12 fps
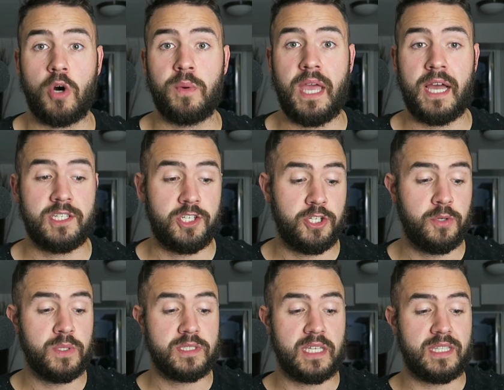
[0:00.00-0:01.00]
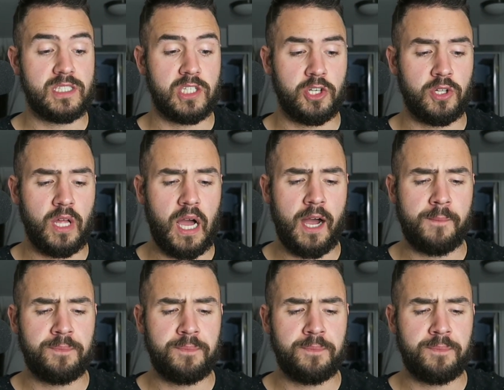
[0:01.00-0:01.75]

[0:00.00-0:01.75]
All we had to do was get these little